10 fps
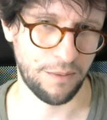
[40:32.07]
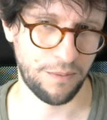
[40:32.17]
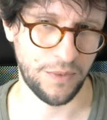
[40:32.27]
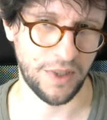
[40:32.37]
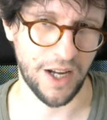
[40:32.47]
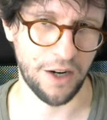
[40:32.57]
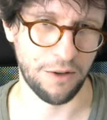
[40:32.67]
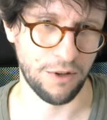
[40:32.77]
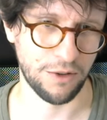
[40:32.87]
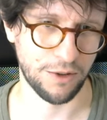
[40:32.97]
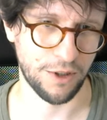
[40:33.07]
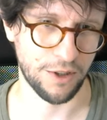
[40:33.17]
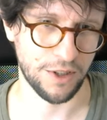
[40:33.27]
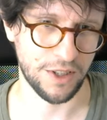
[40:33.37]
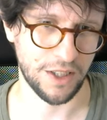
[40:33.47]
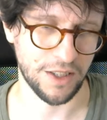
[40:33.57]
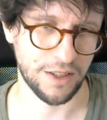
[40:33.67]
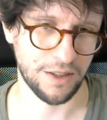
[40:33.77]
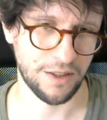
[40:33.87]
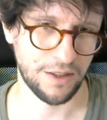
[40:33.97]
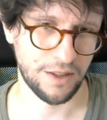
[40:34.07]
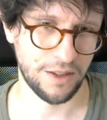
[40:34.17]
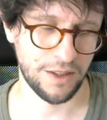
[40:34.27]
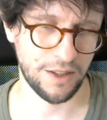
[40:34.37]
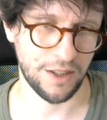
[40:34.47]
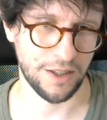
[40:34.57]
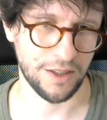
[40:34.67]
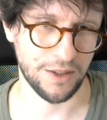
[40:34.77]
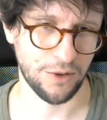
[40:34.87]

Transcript: the error it returns is